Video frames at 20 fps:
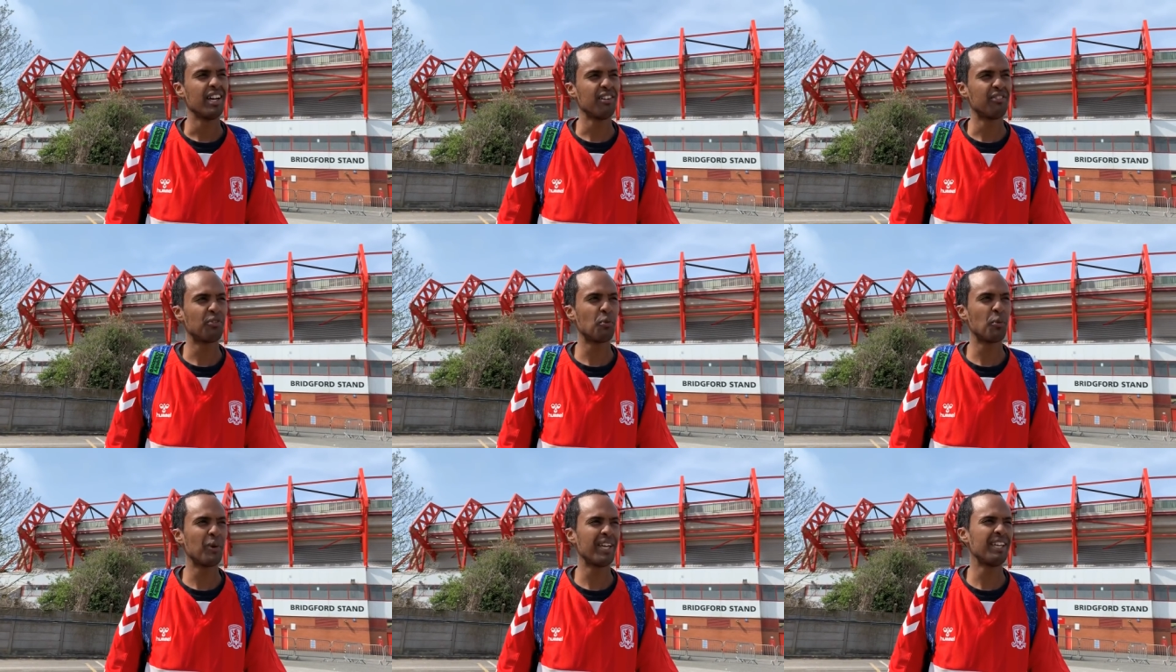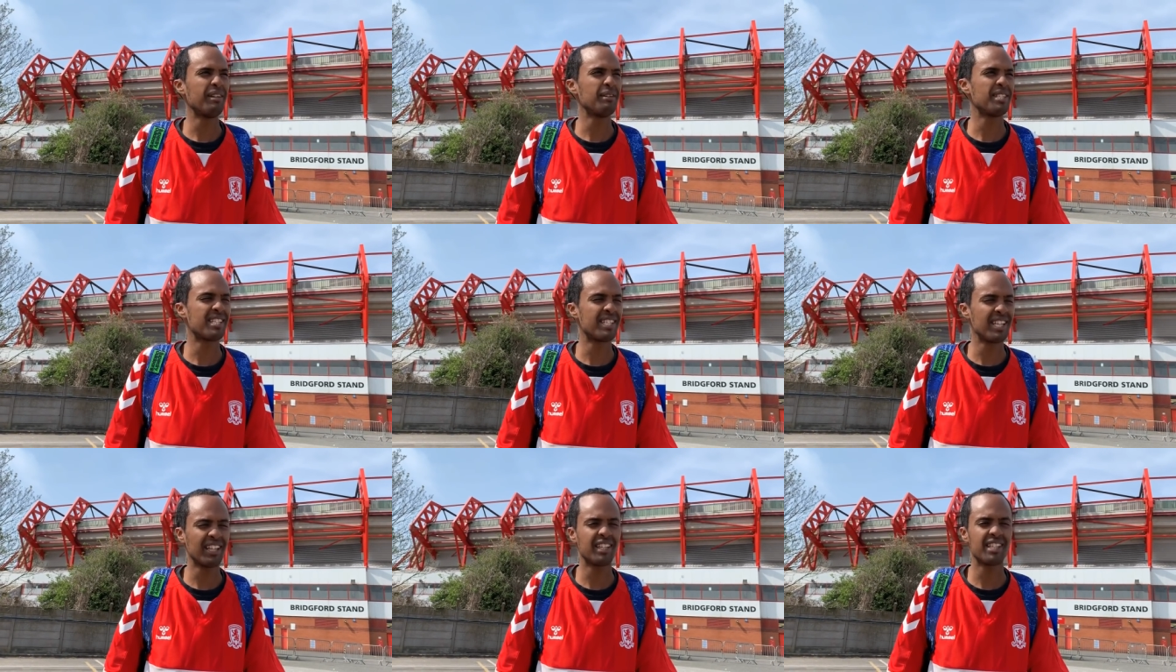if
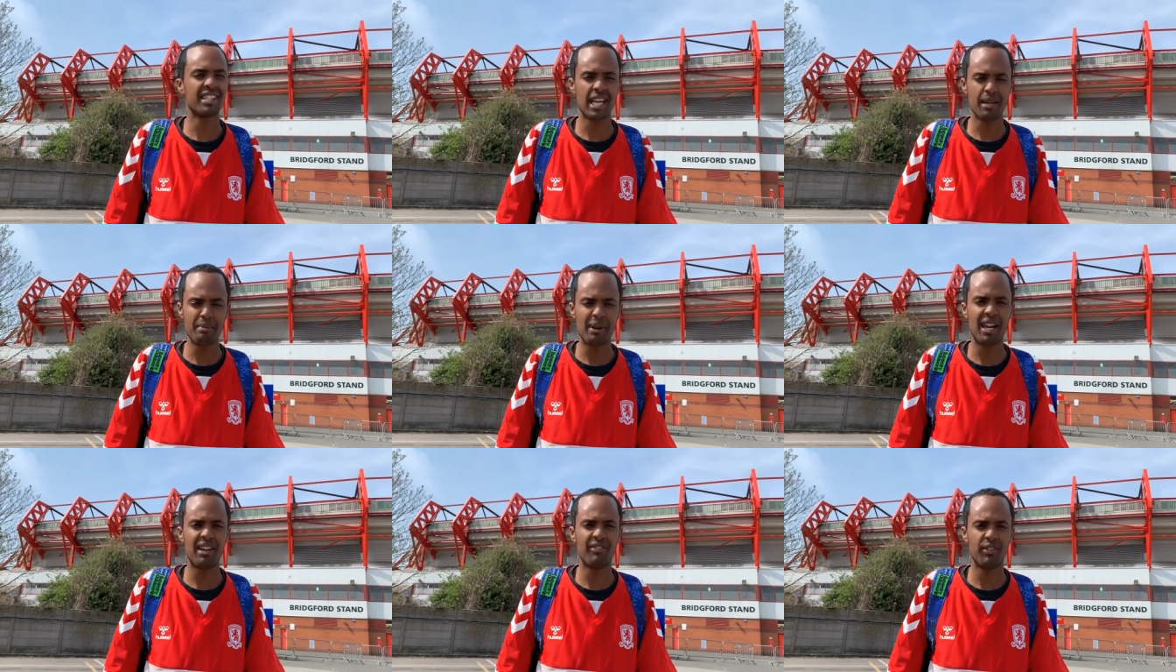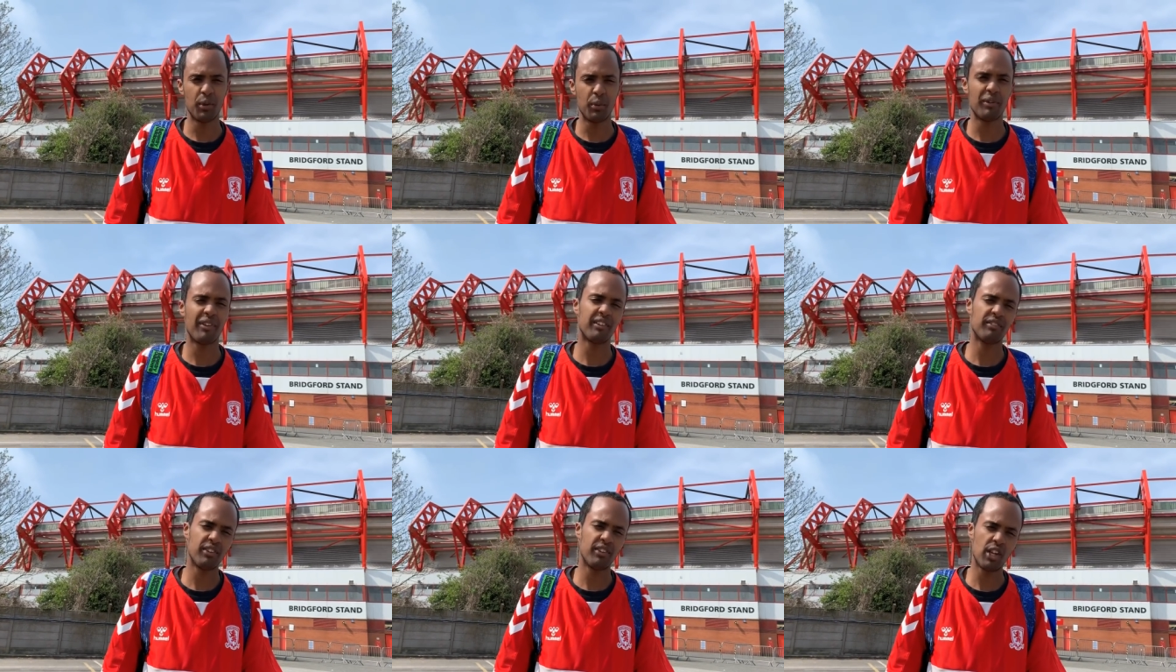we stick the same 11
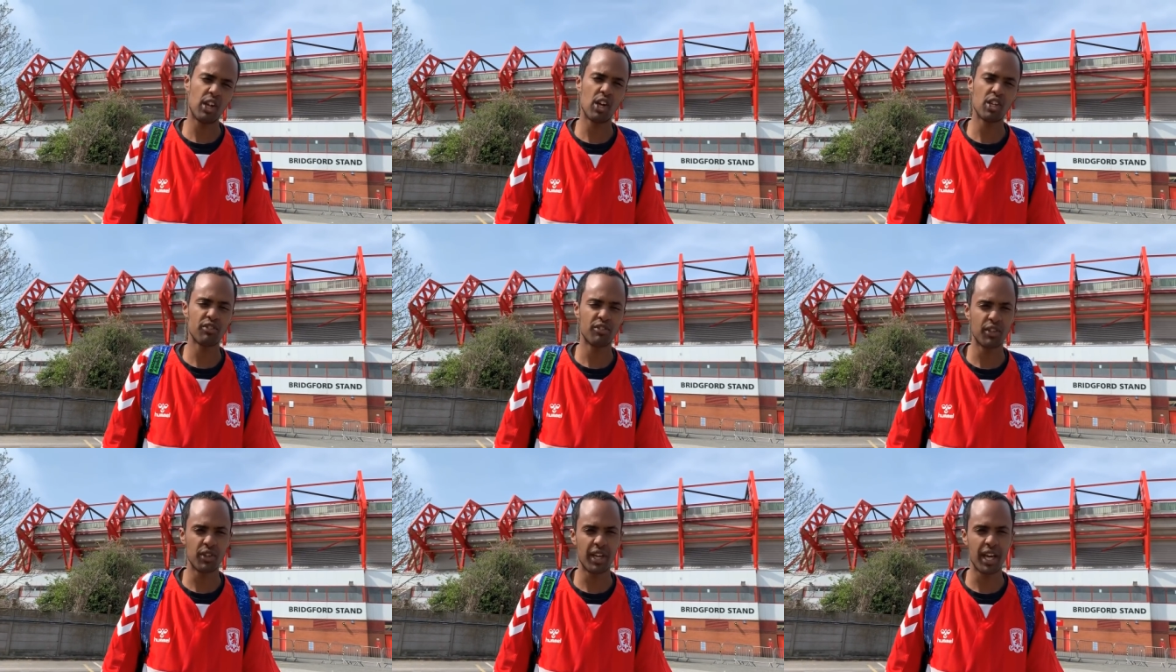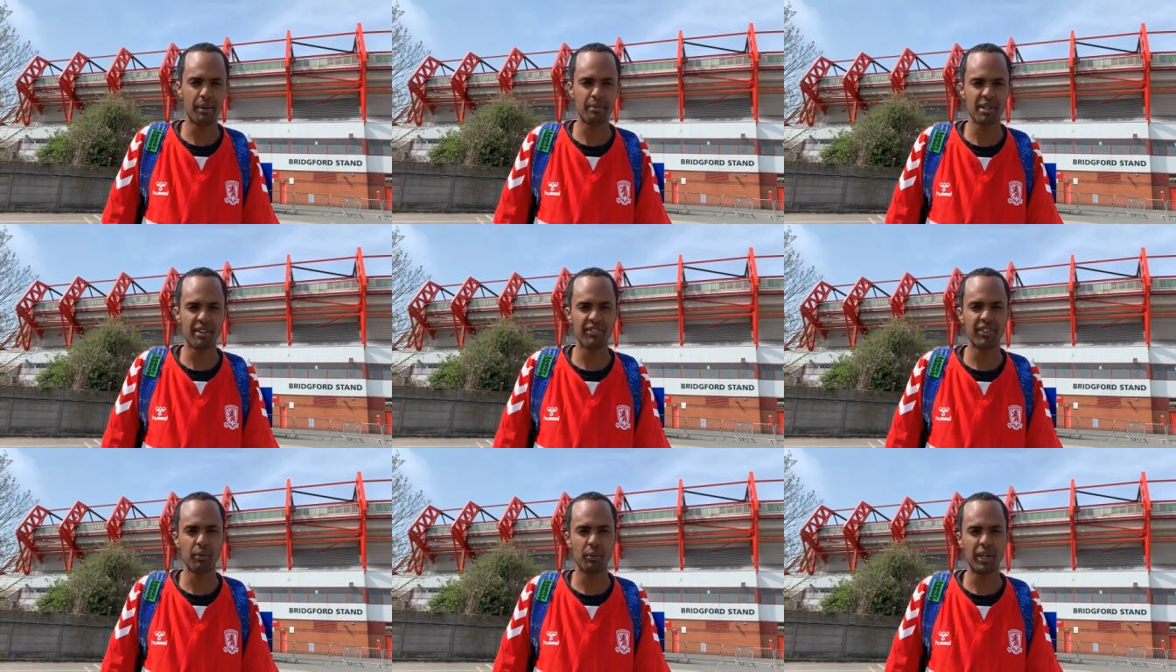that we've had for the last few
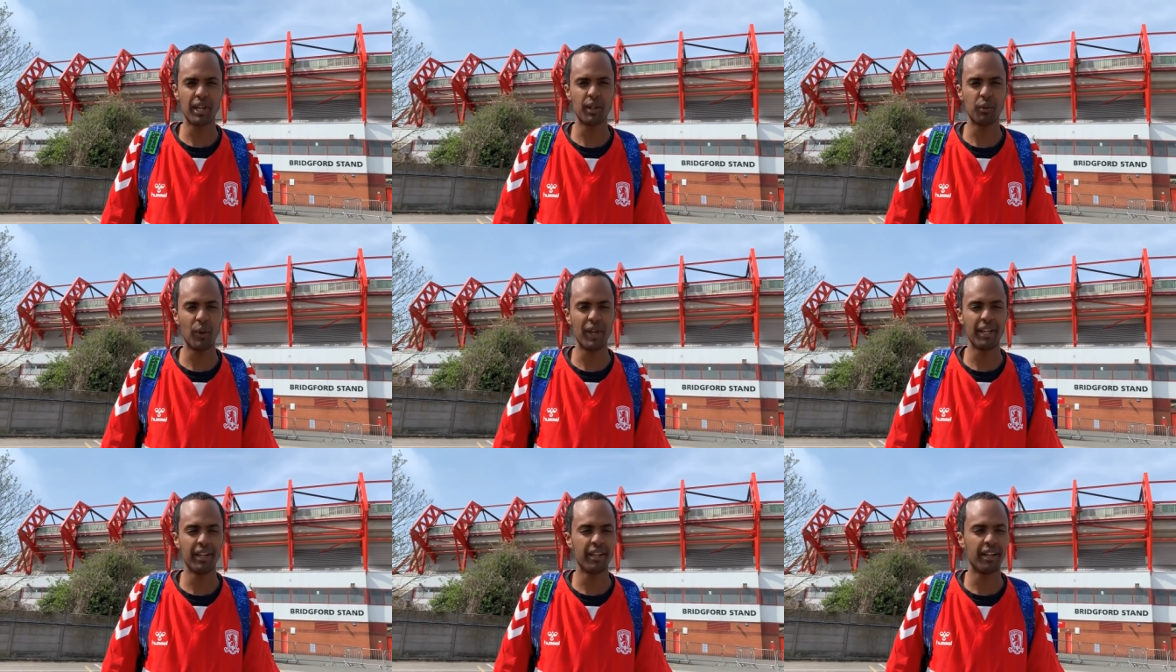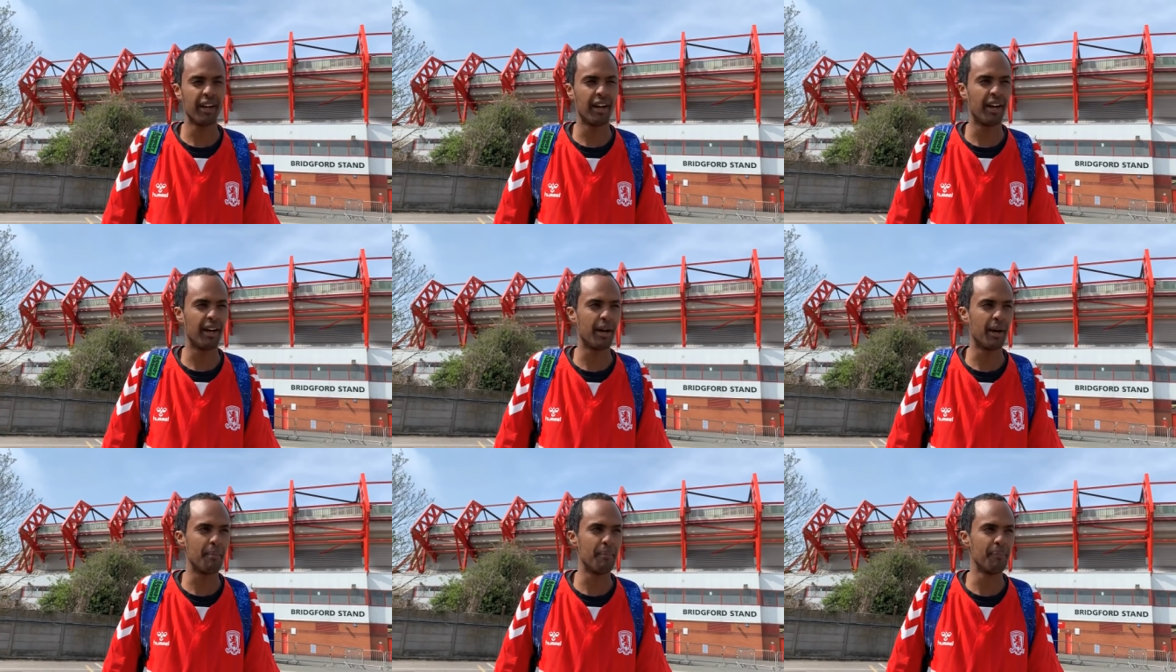games, I think we can win.
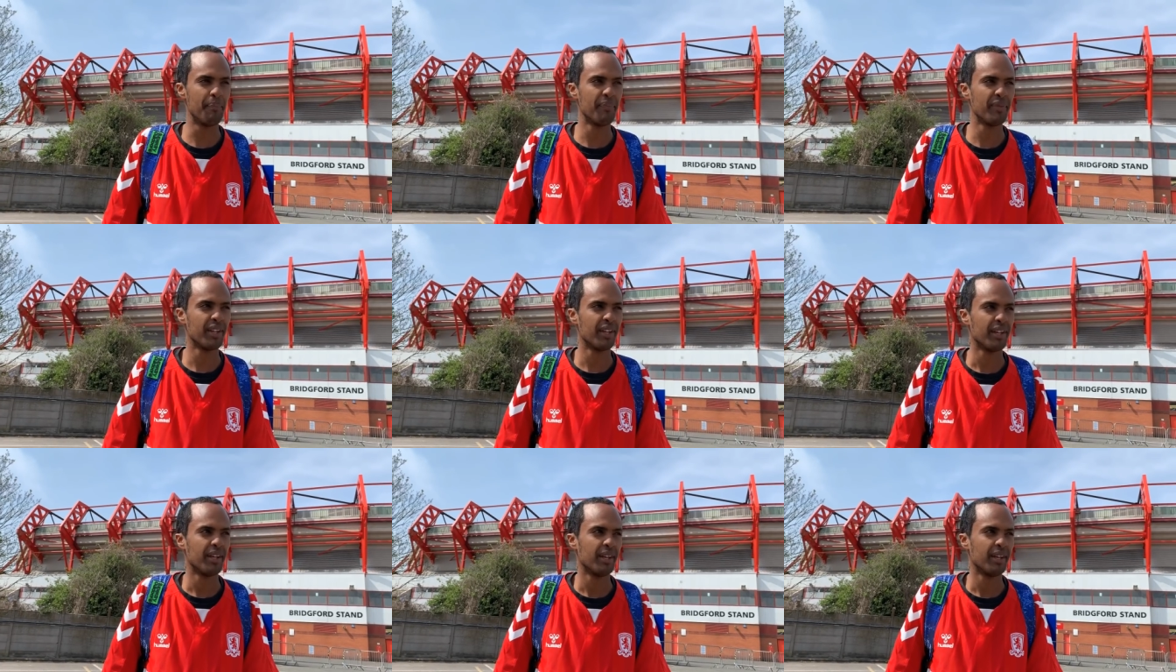Um,